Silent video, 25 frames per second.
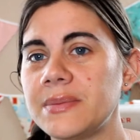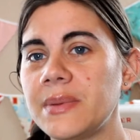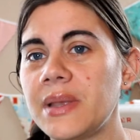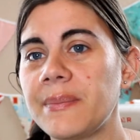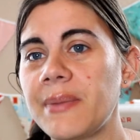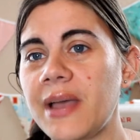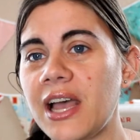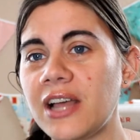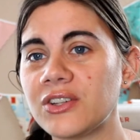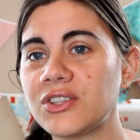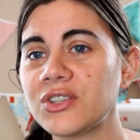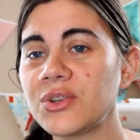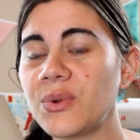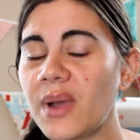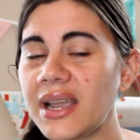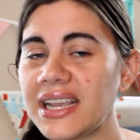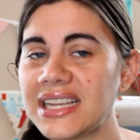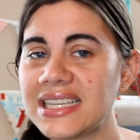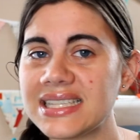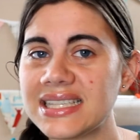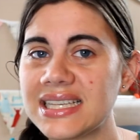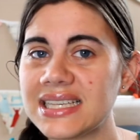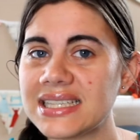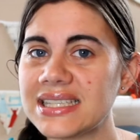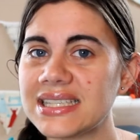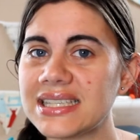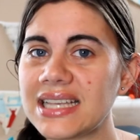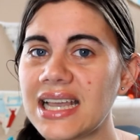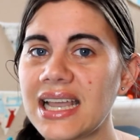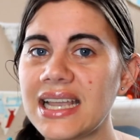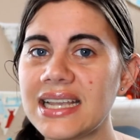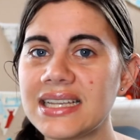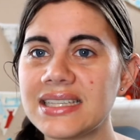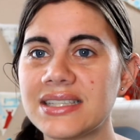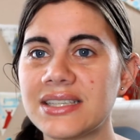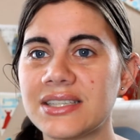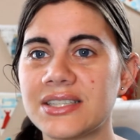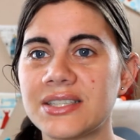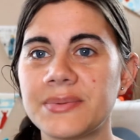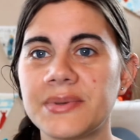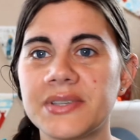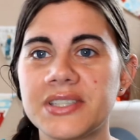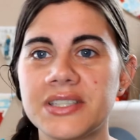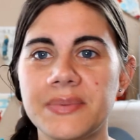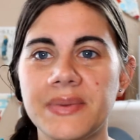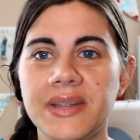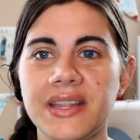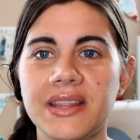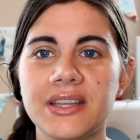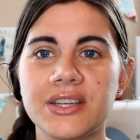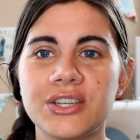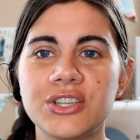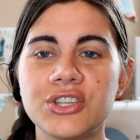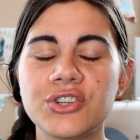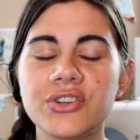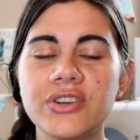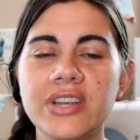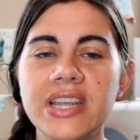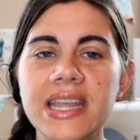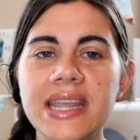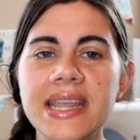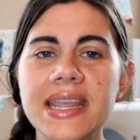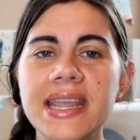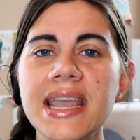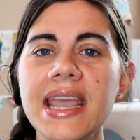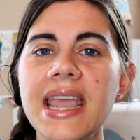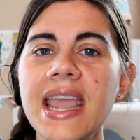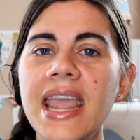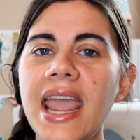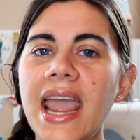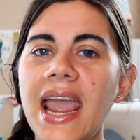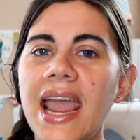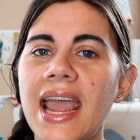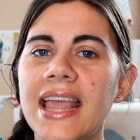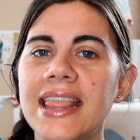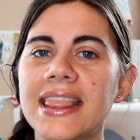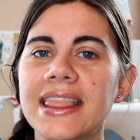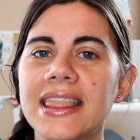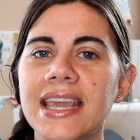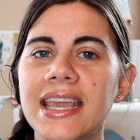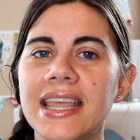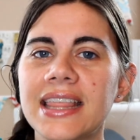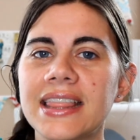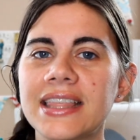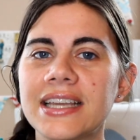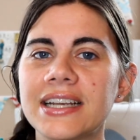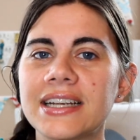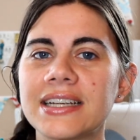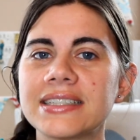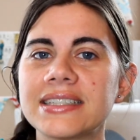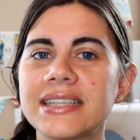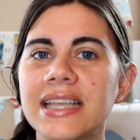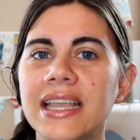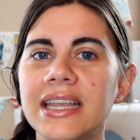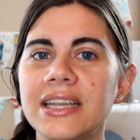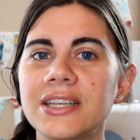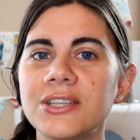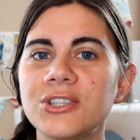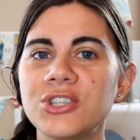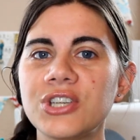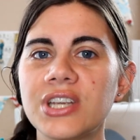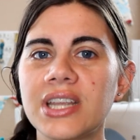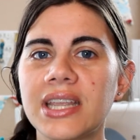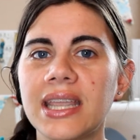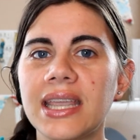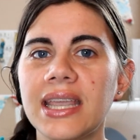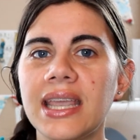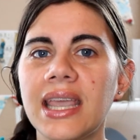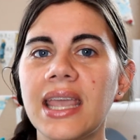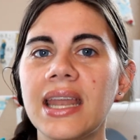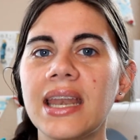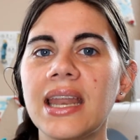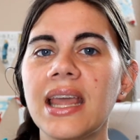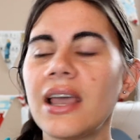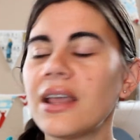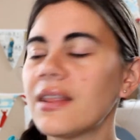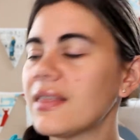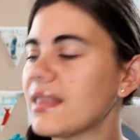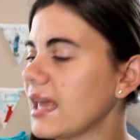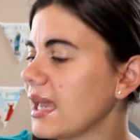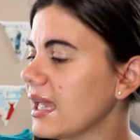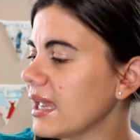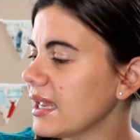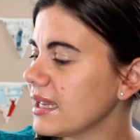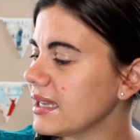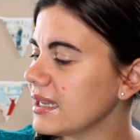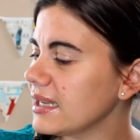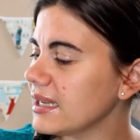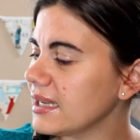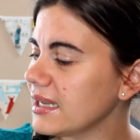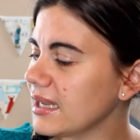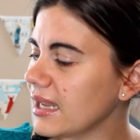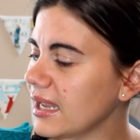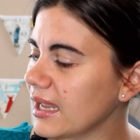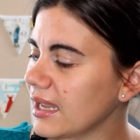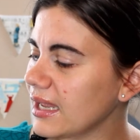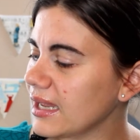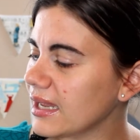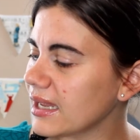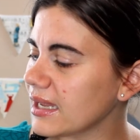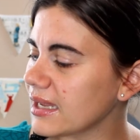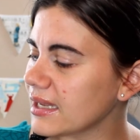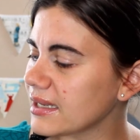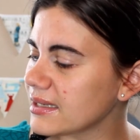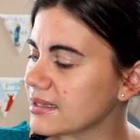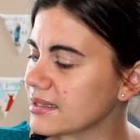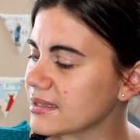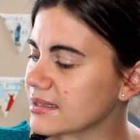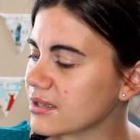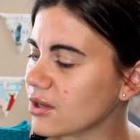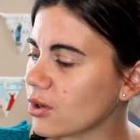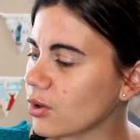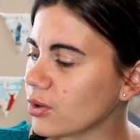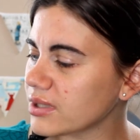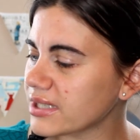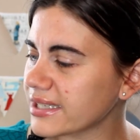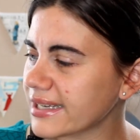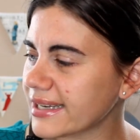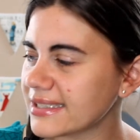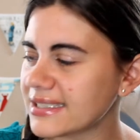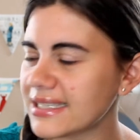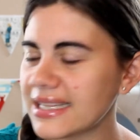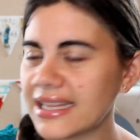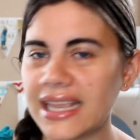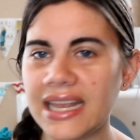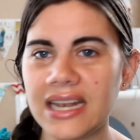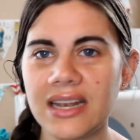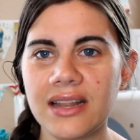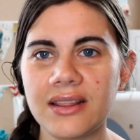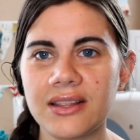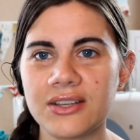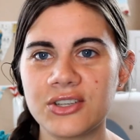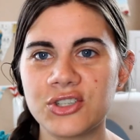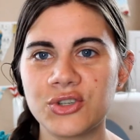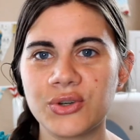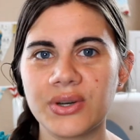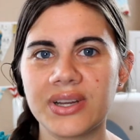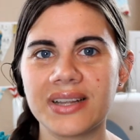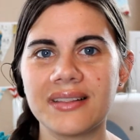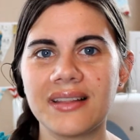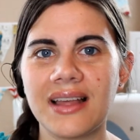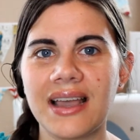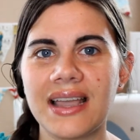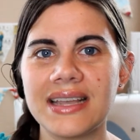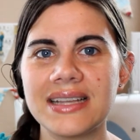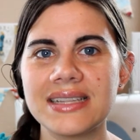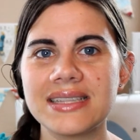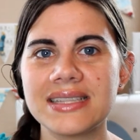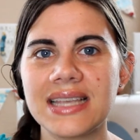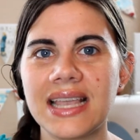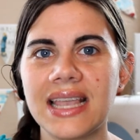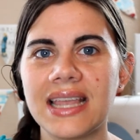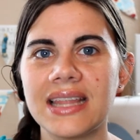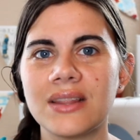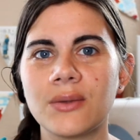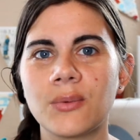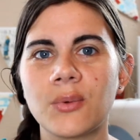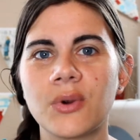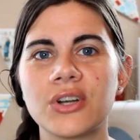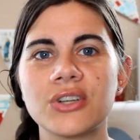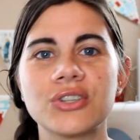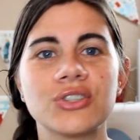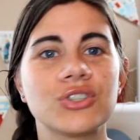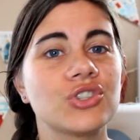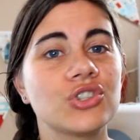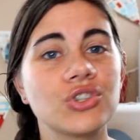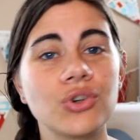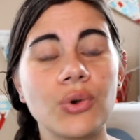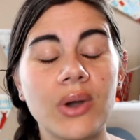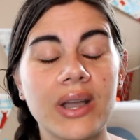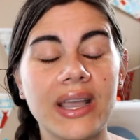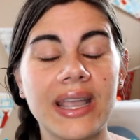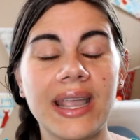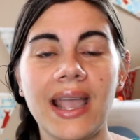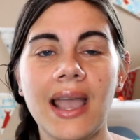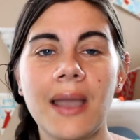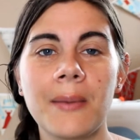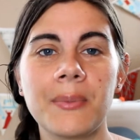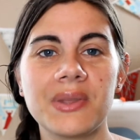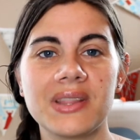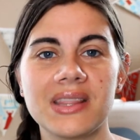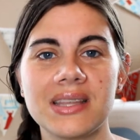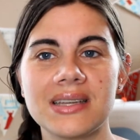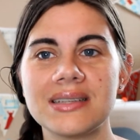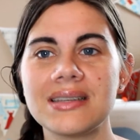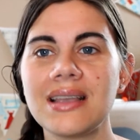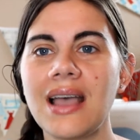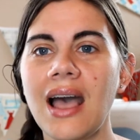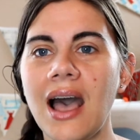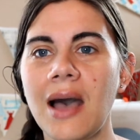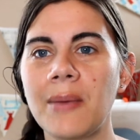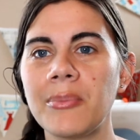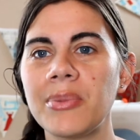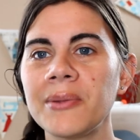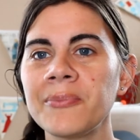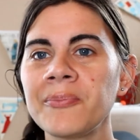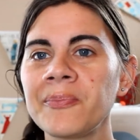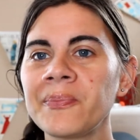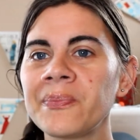be about twice this size. There's supposed to be the tree, and then there's a chicken that is holding onto the end of the string of lights and the word joy up at the top.